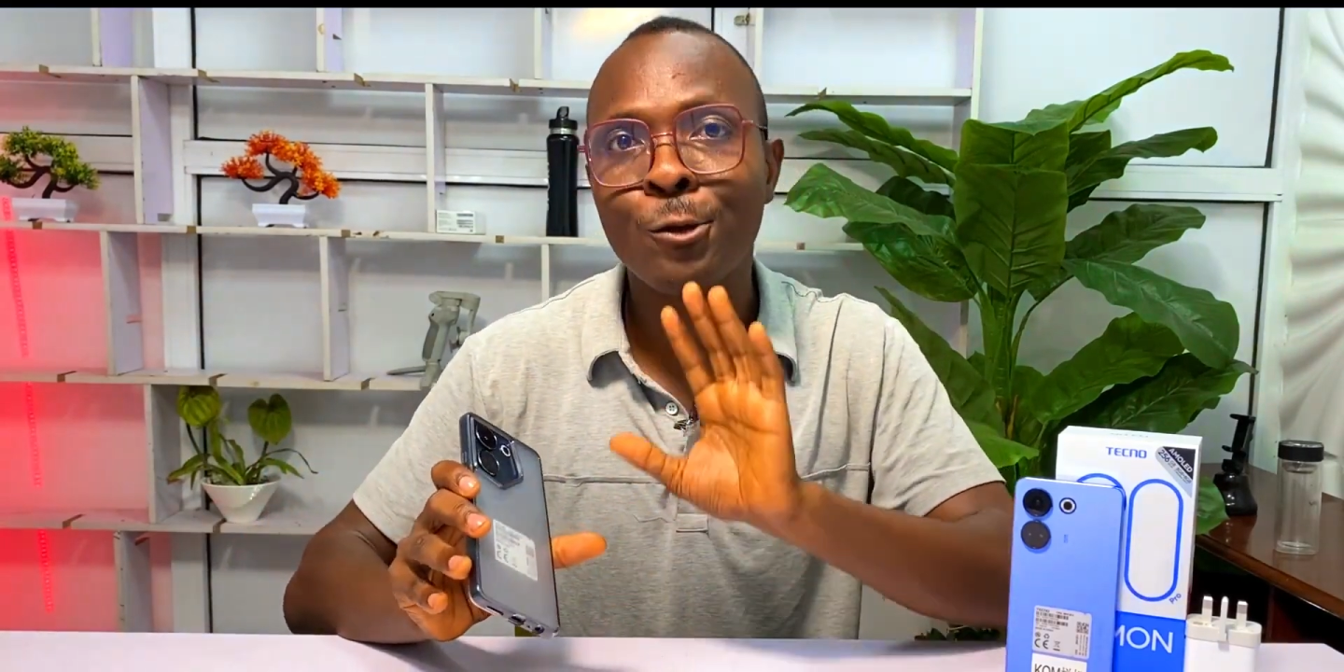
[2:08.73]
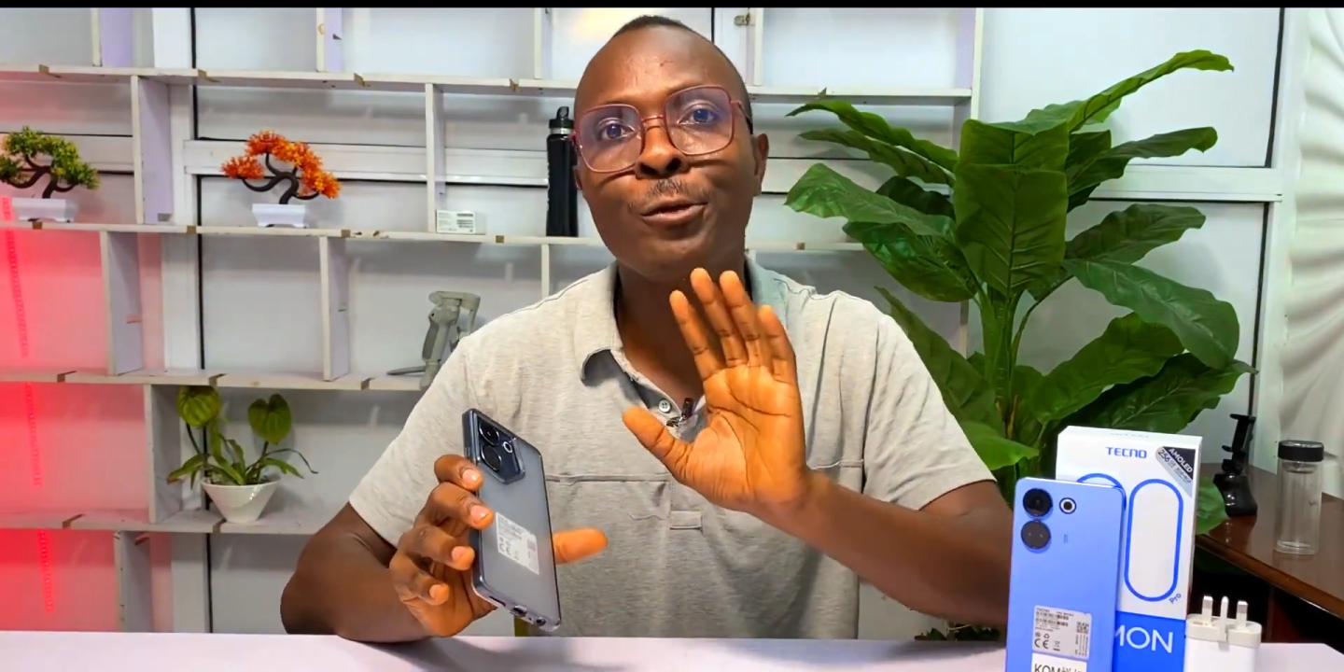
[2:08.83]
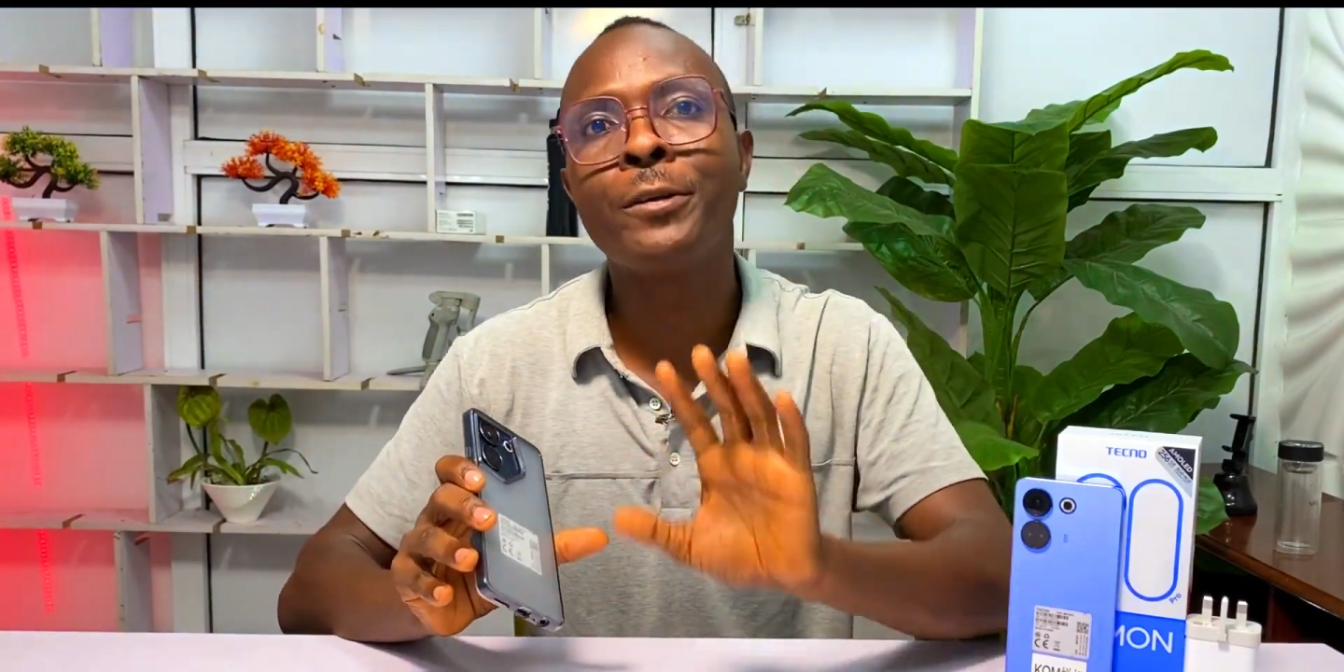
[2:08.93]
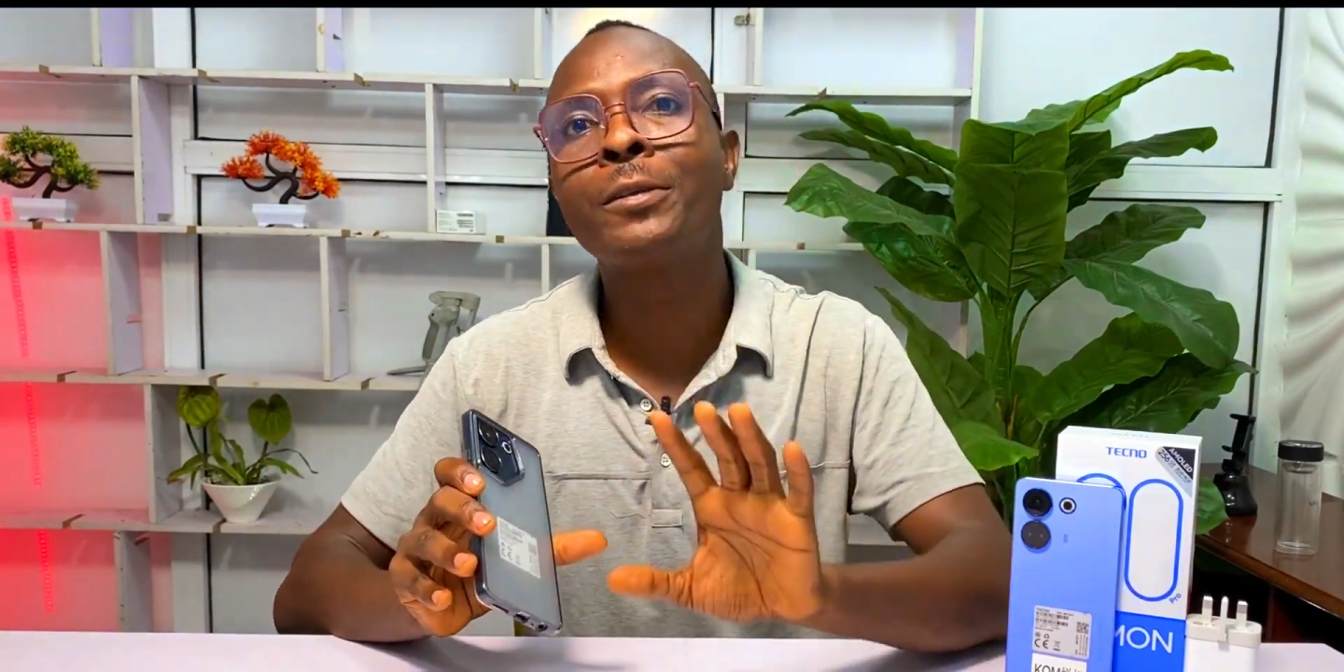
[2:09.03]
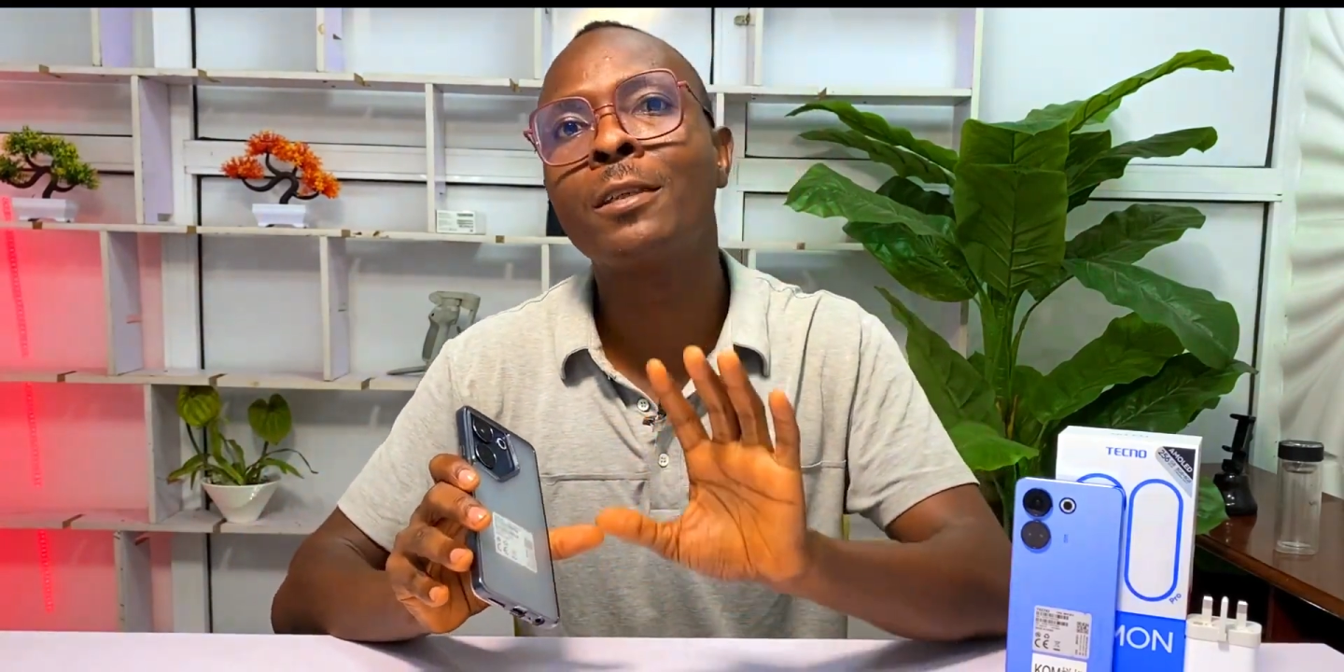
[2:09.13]
you
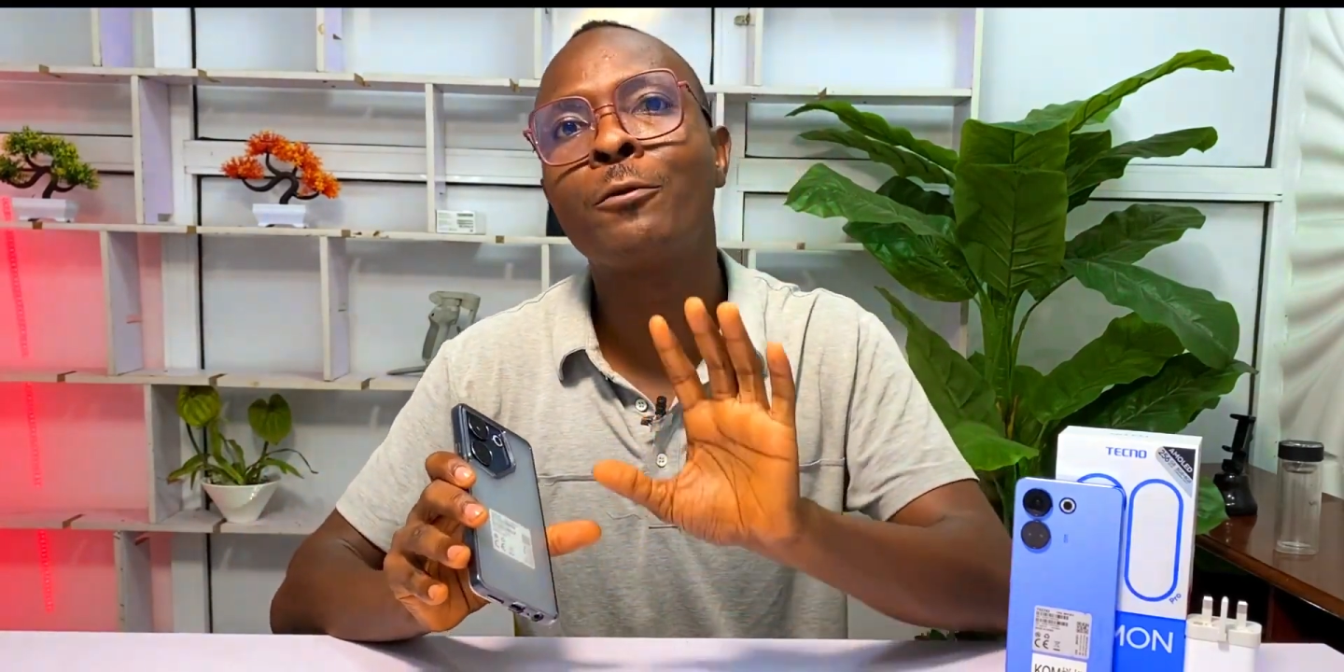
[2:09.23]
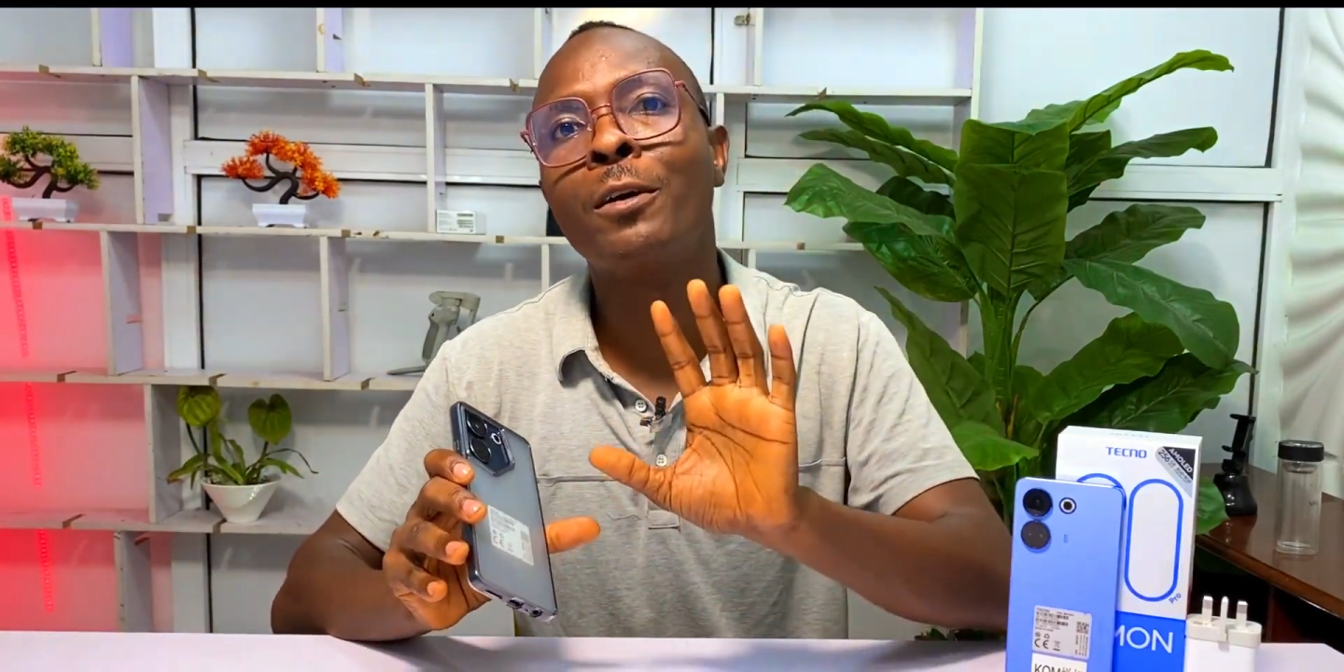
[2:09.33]
will use it for